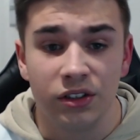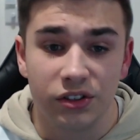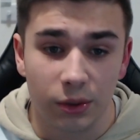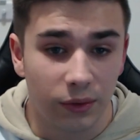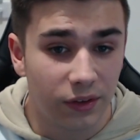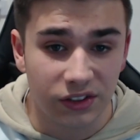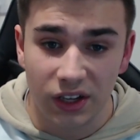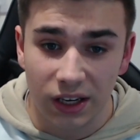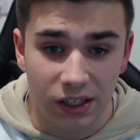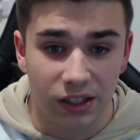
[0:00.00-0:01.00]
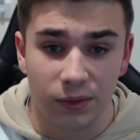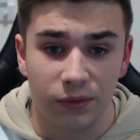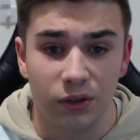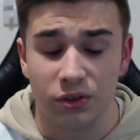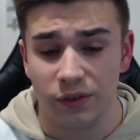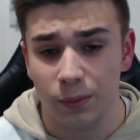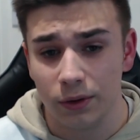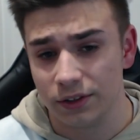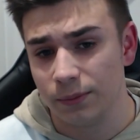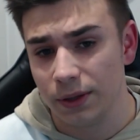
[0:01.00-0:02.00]
So if there's any confusion of
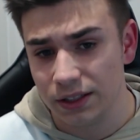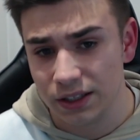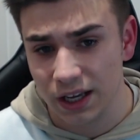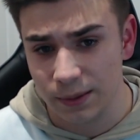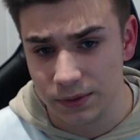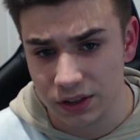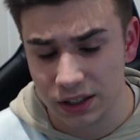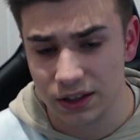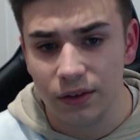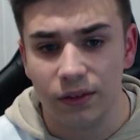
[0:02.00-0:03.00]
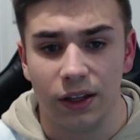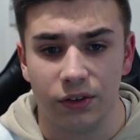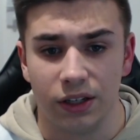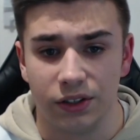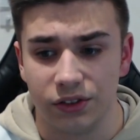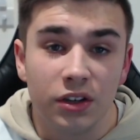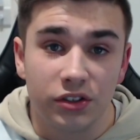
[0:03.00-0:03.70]
why I've picked games like that, there it is.